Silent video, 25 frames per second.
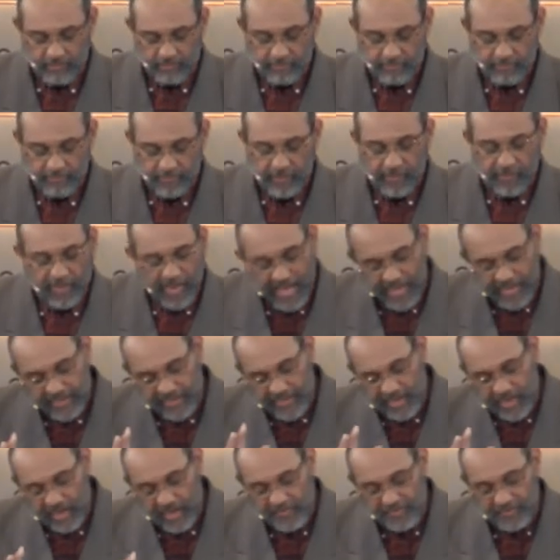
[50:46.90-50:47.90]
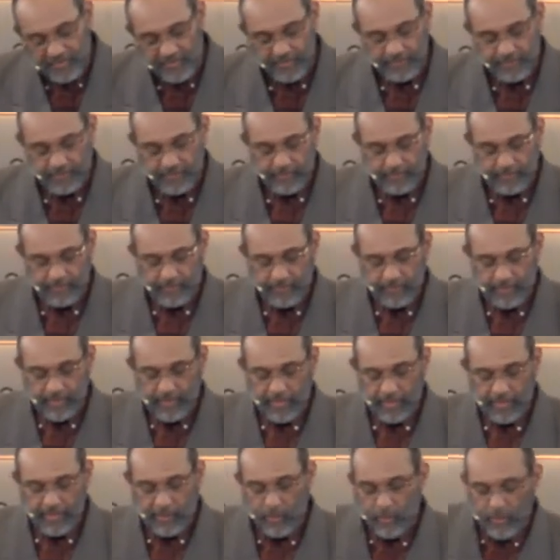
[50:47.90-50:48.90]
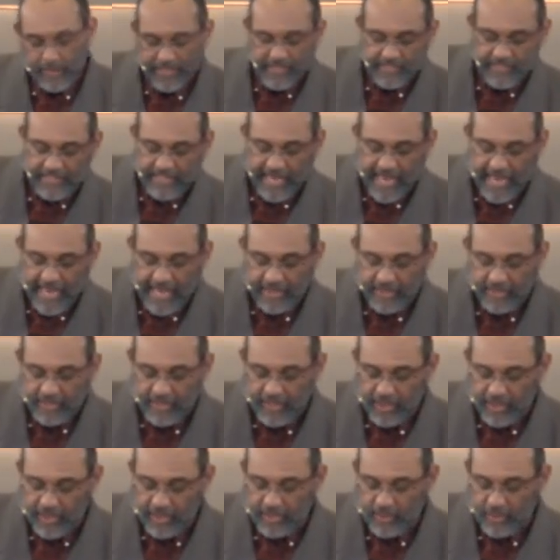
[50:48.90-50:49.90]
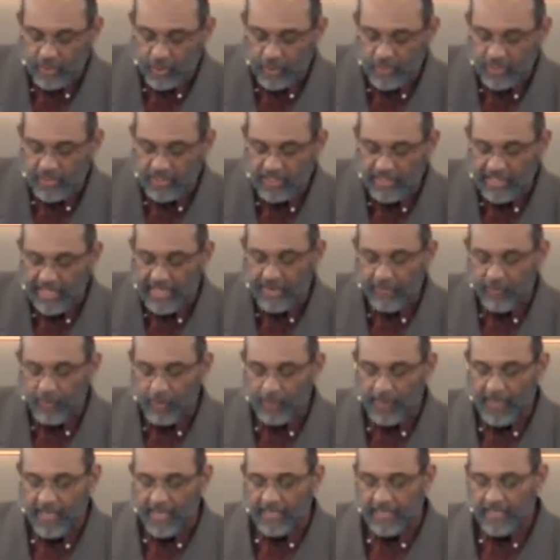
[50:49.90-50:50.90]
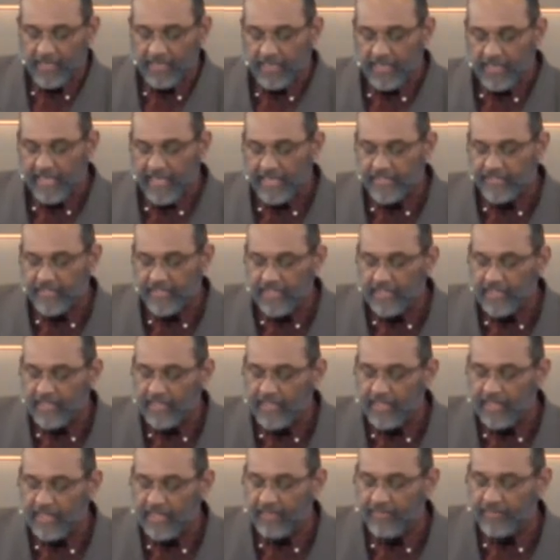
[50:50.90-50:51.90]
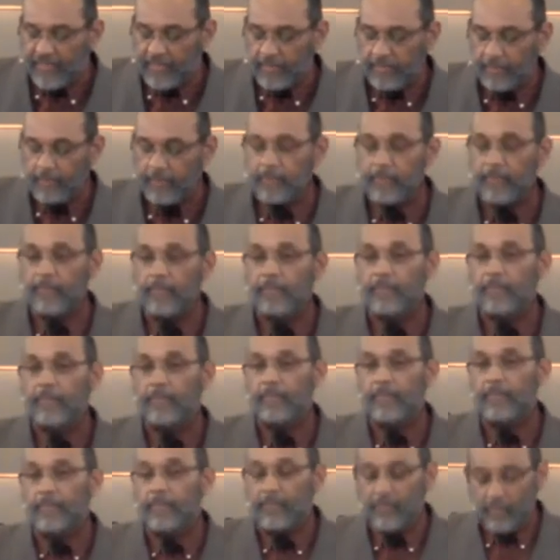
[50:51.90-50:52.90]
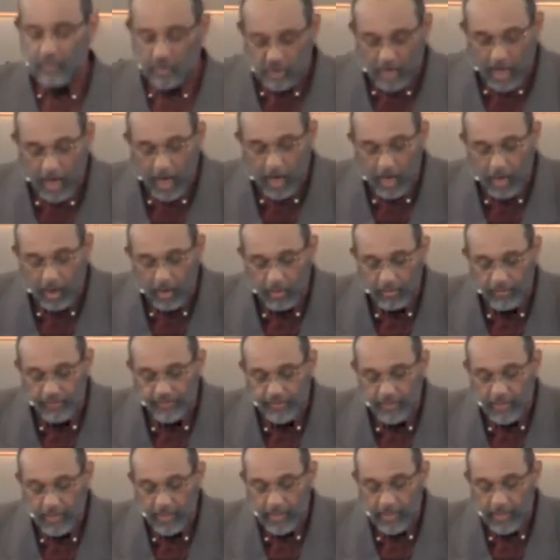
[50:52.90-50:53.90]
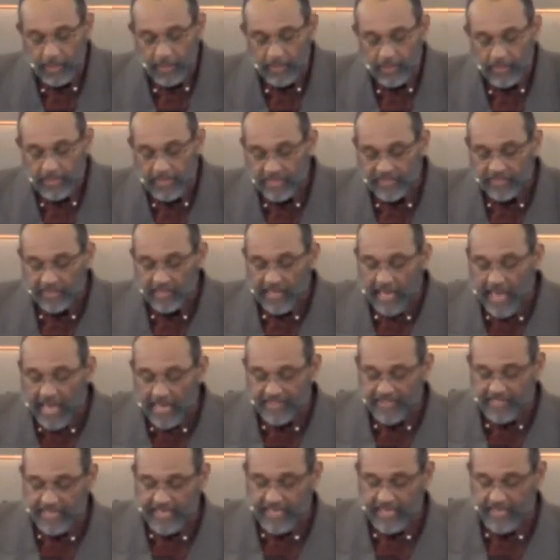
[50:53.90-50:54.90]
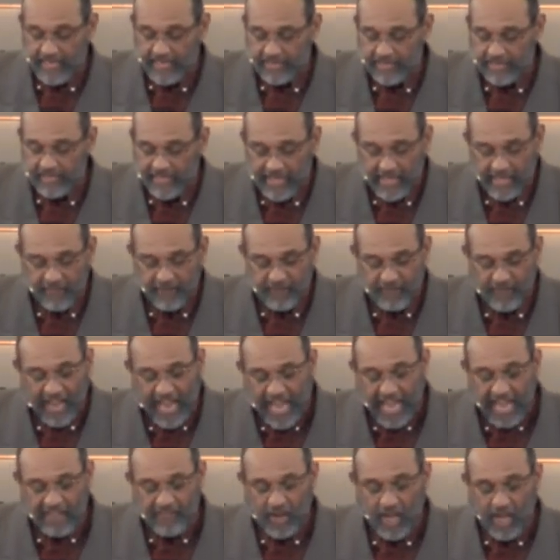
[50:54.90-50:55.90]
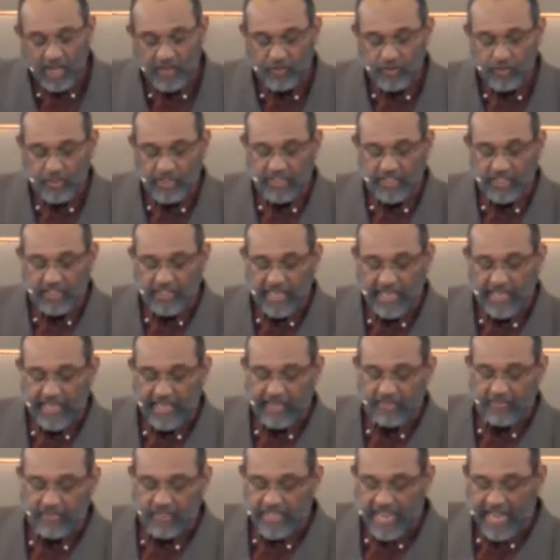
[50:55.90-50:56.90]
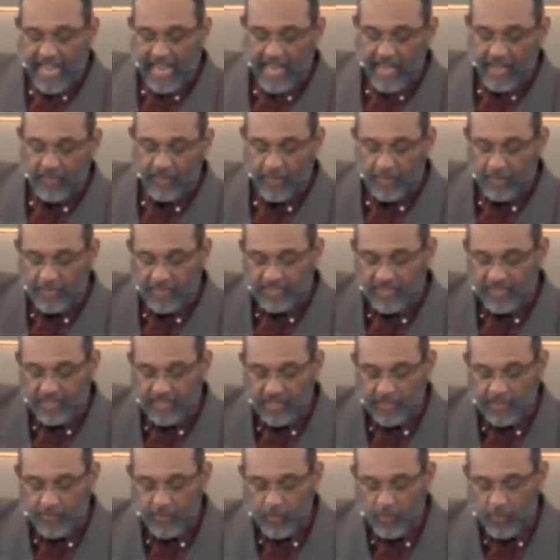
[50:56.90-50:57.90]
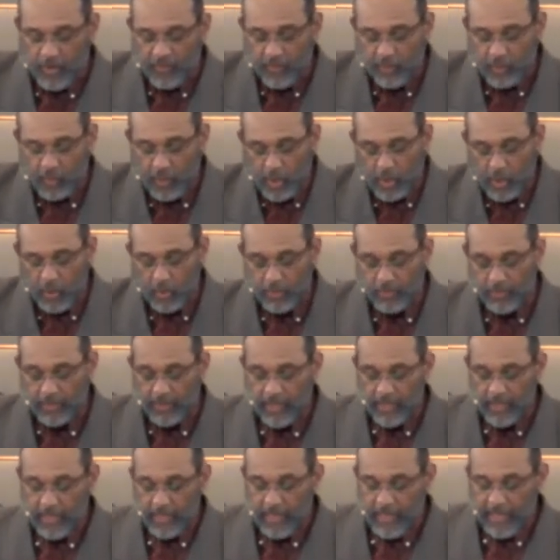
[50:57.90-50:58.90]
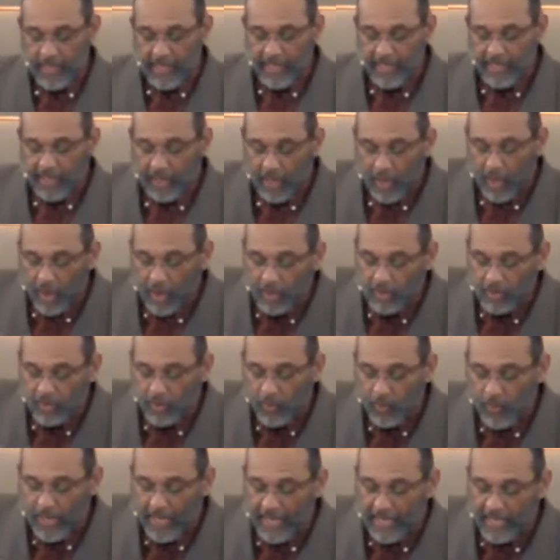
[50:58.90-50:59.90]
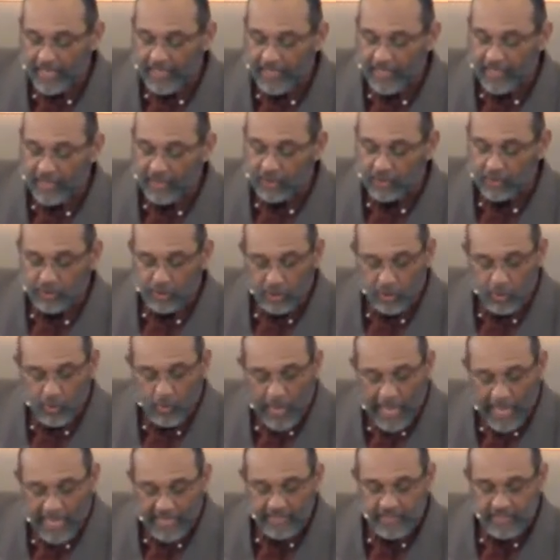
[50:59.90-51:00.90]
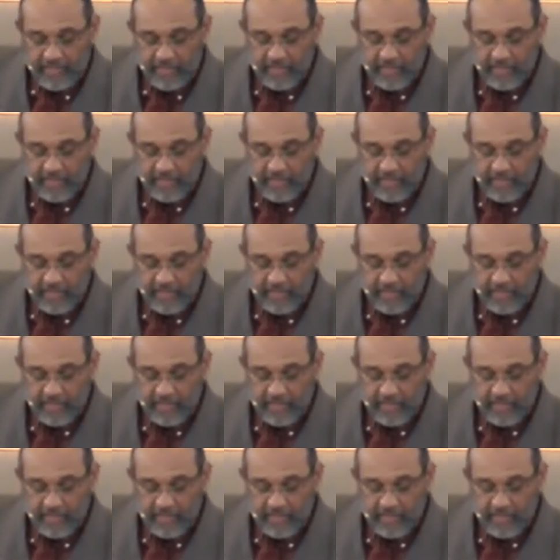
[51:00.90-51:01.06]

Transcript: Not enough? Louisiana Territory Slave Rebellion in 1811. Charles Deslondes led 500 slaves down the Mississippi River Road and along the way killed two whites